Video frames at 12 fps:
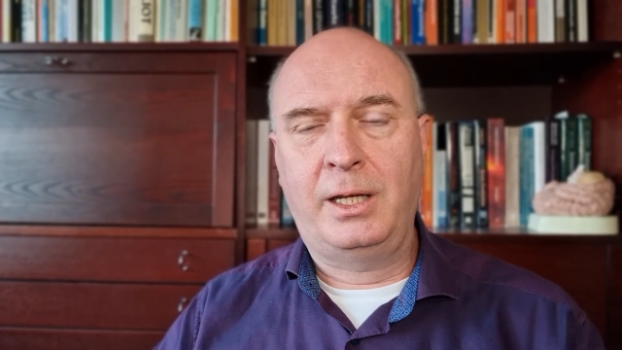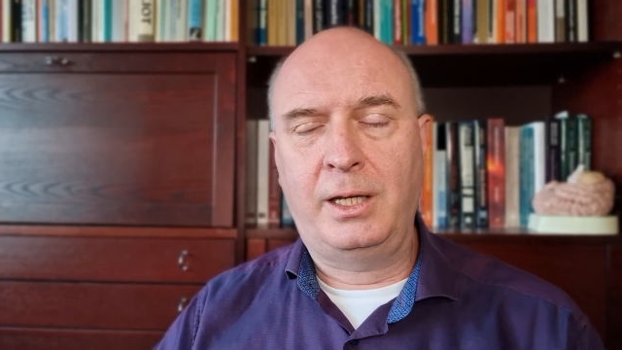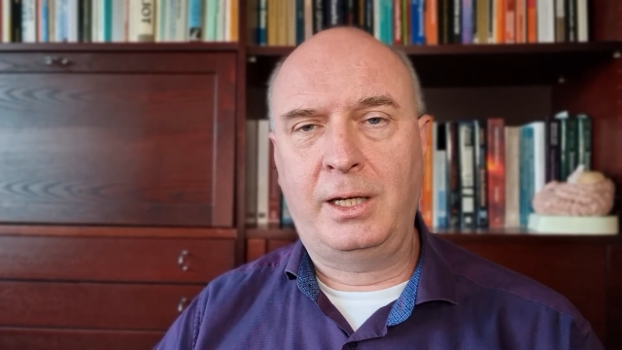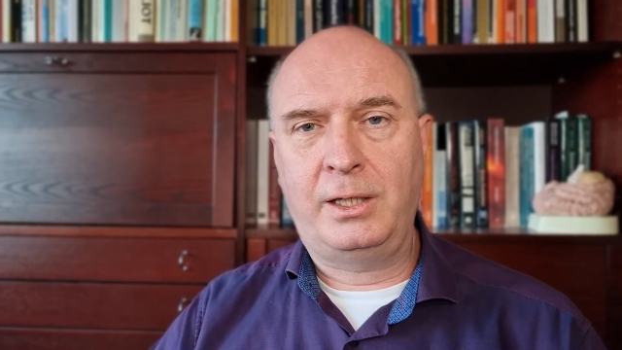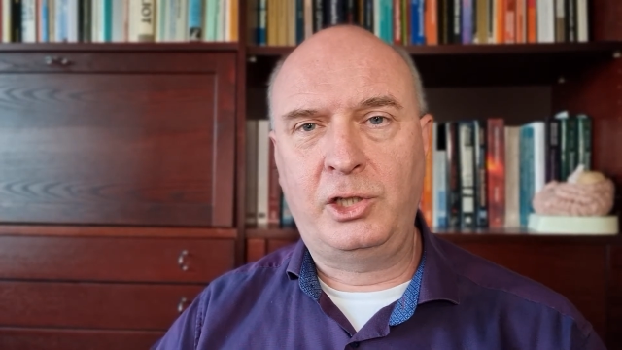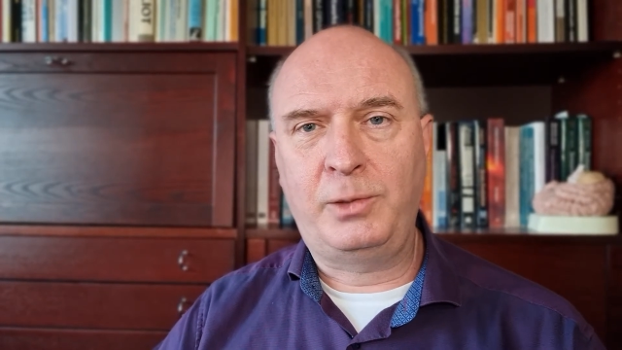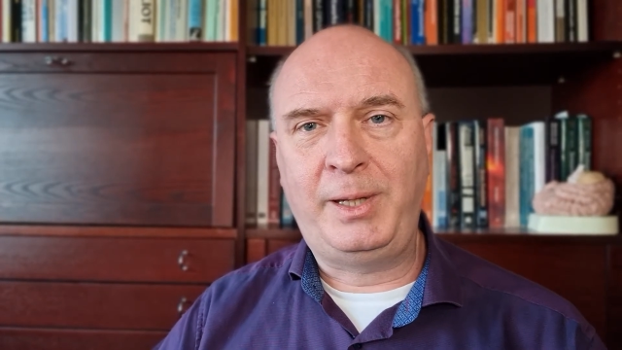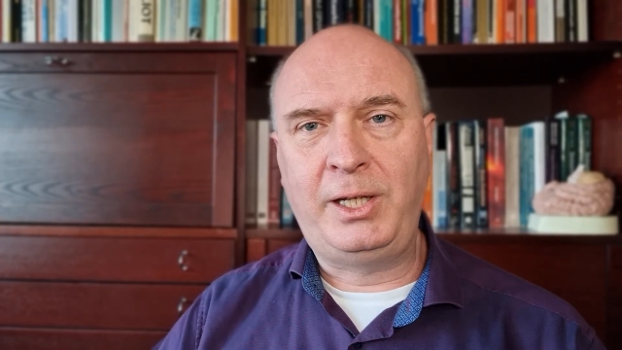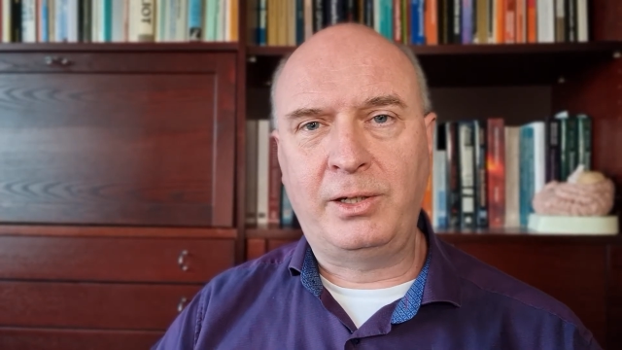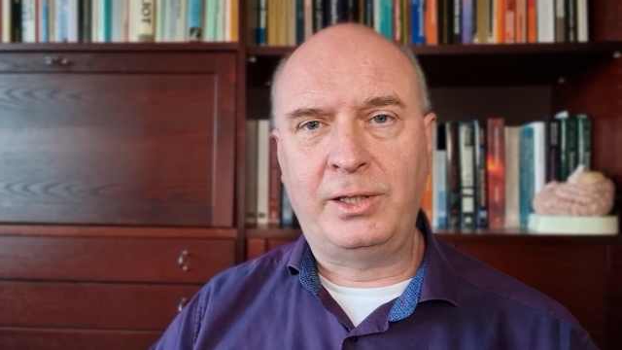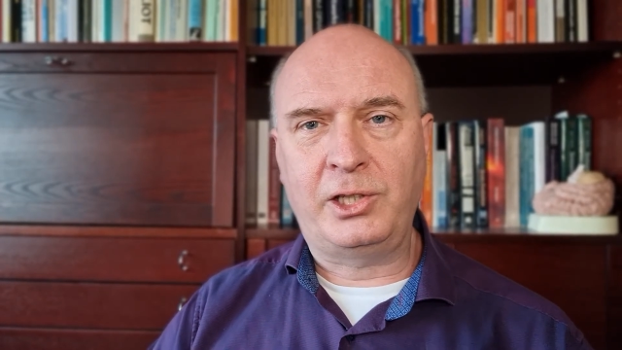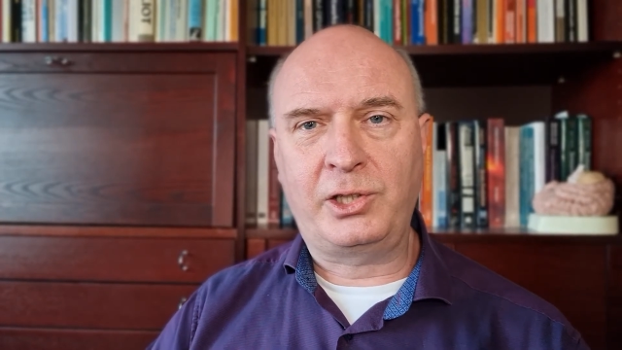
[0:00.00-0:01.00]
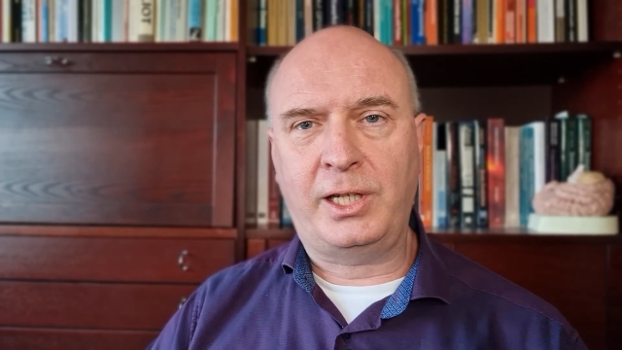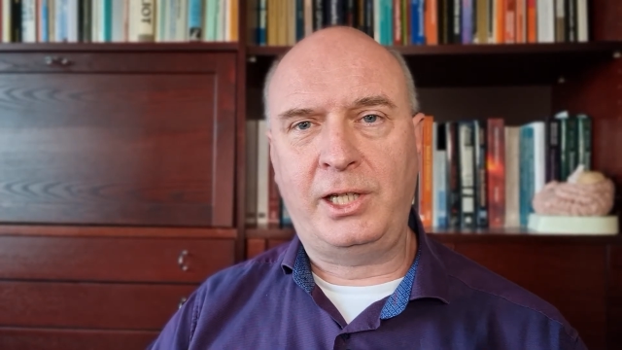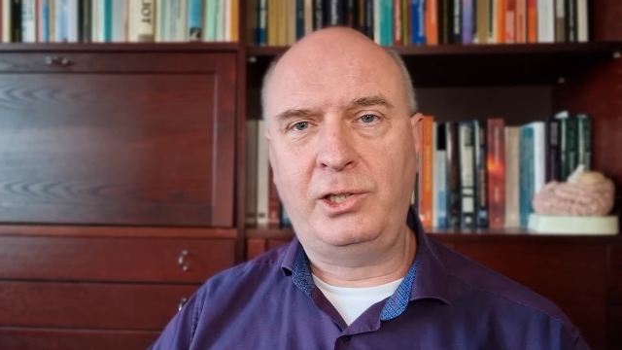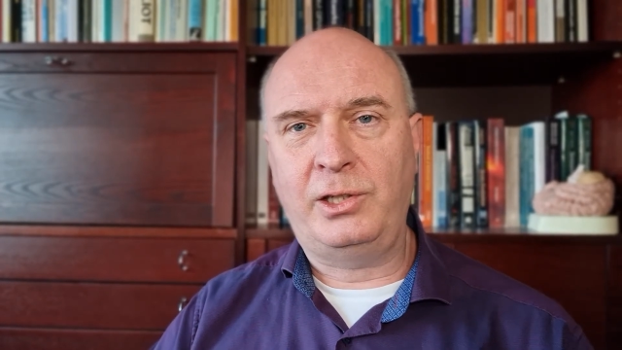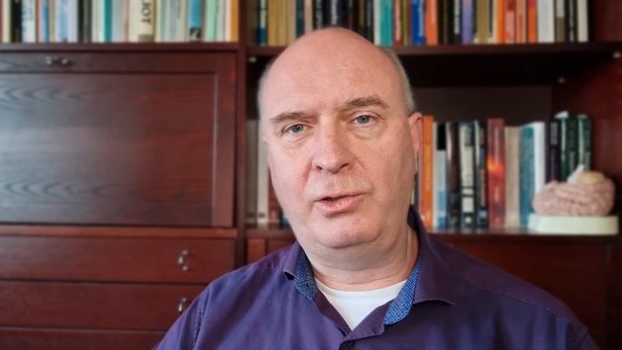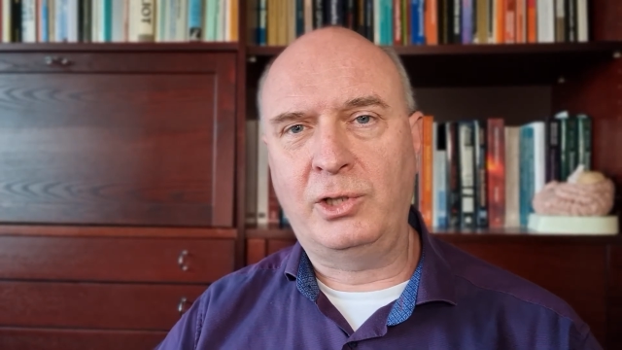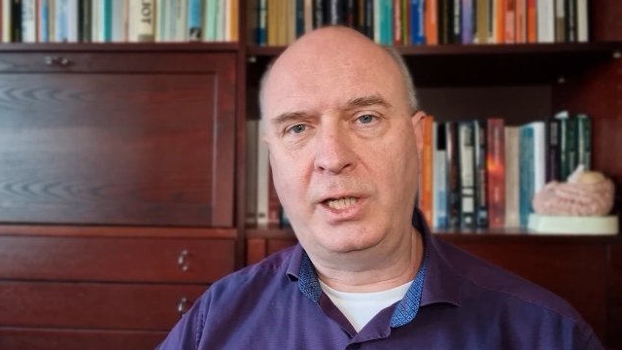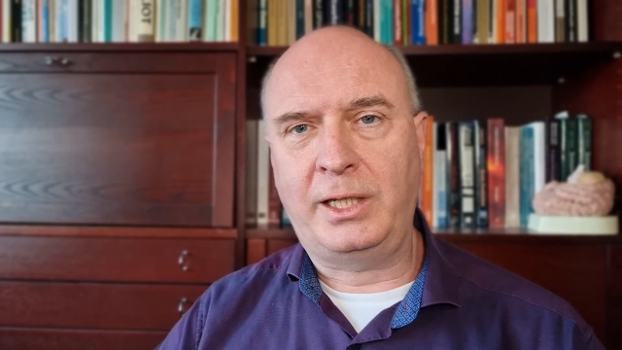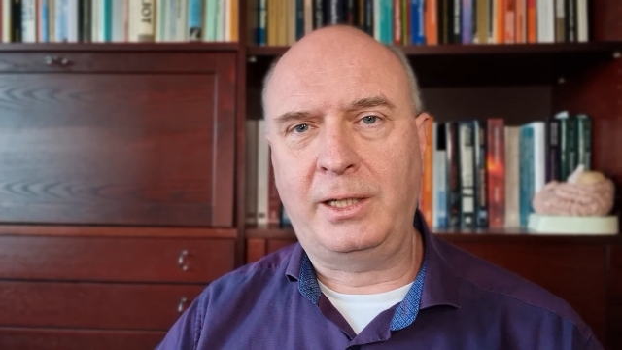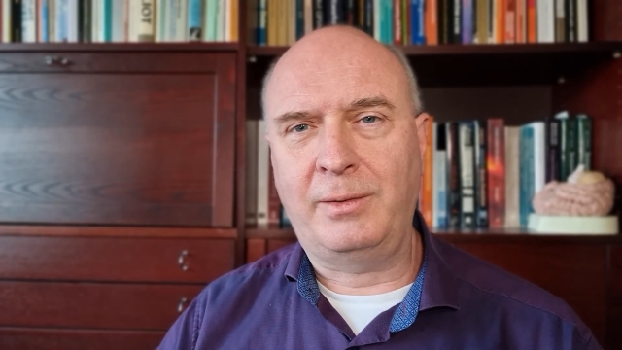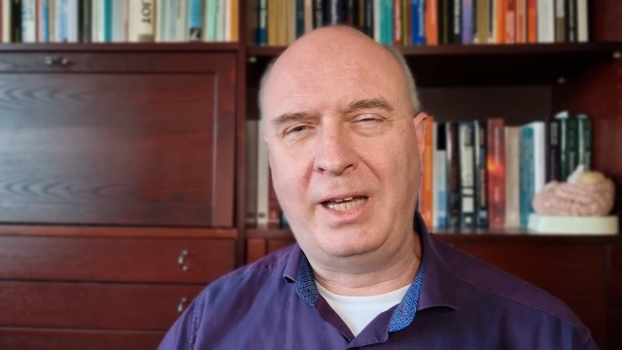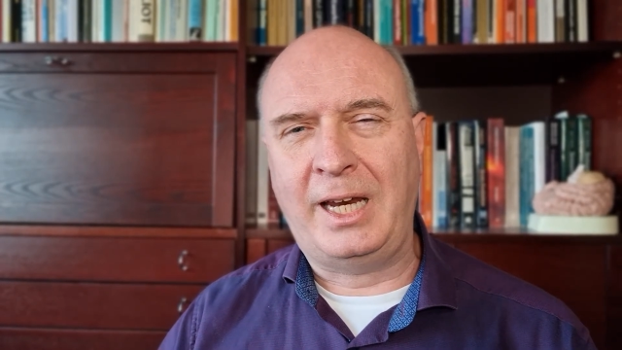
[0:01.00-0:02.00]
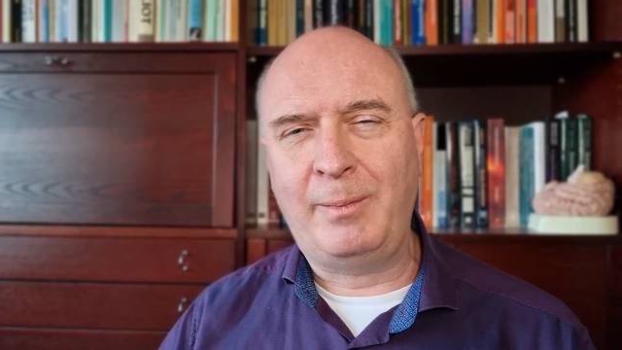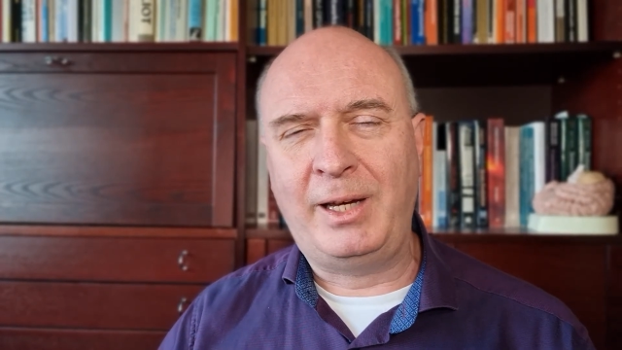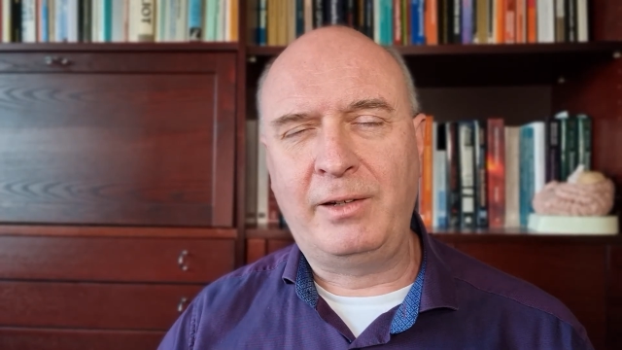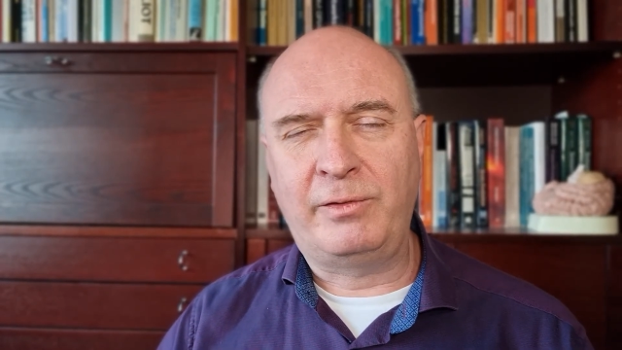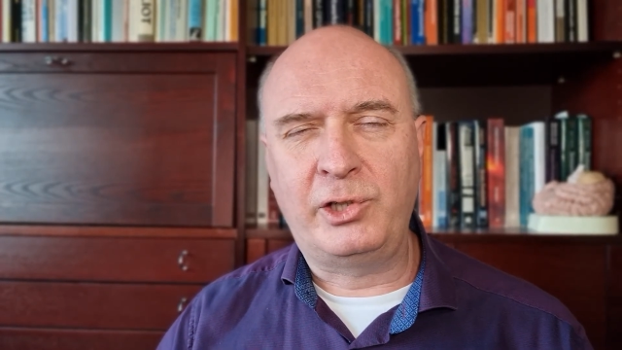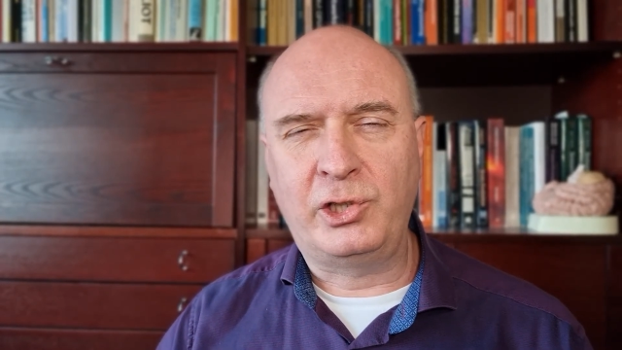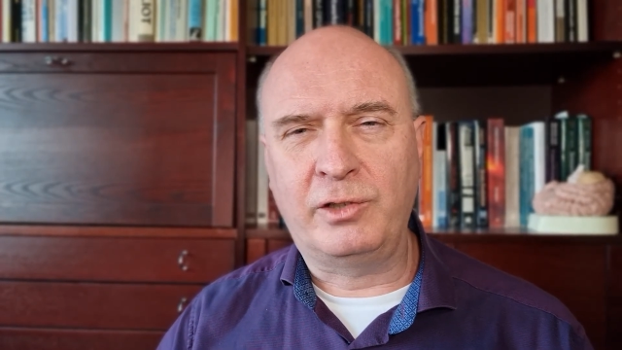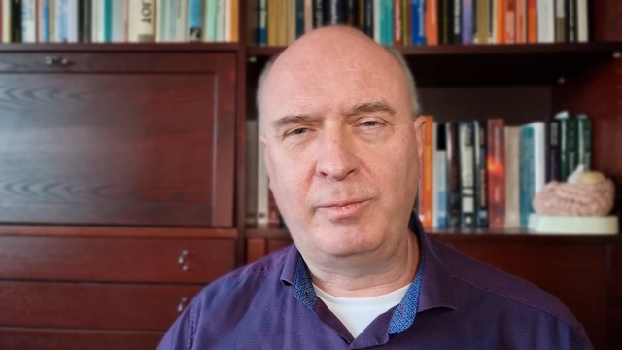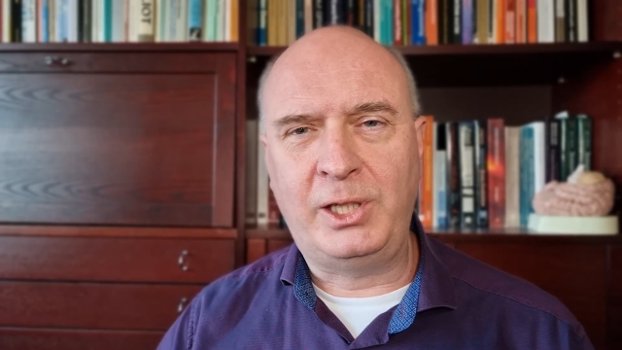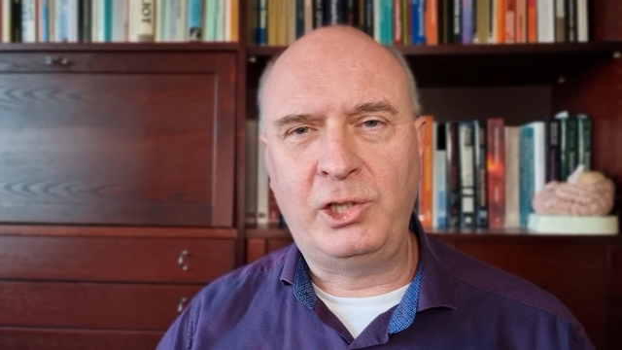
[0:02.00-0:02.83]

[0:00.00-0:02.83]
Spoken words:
the speaker in this case, who's like an animated version of me,